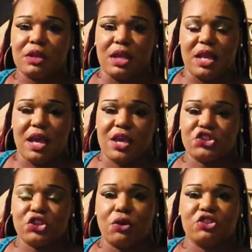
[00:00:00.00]
And I had
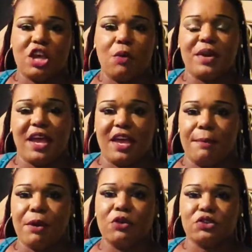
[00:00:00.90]
showed y'all what I
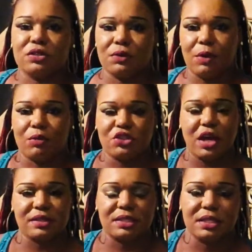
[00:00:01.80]
had purchased, so I want
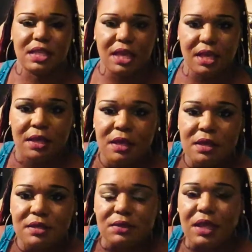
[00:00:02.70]
y'all to see that
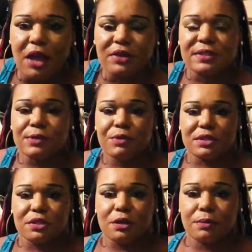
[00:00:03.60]
so y'all can see
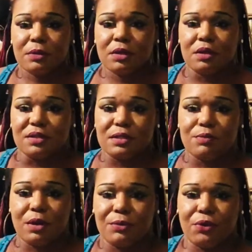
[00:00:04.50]
what's up and see
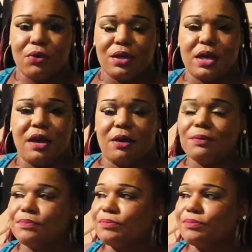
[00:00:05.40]
what I'm doing, y'all.